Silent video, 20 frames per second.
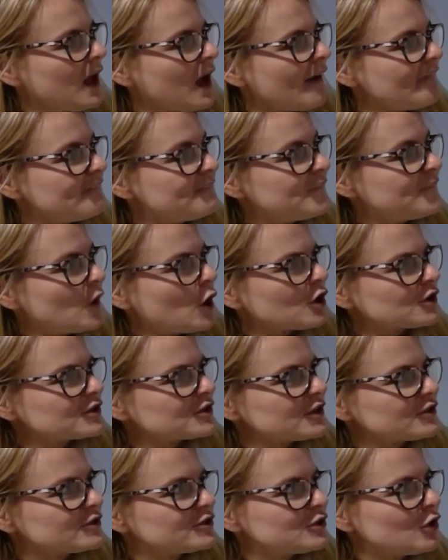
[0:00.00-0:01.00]
A
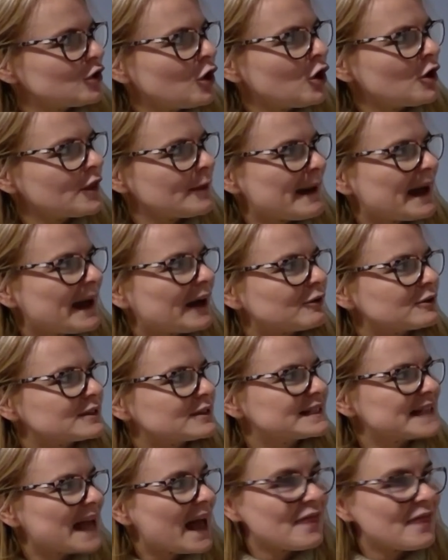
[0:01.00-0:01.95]
fox saw the mouse,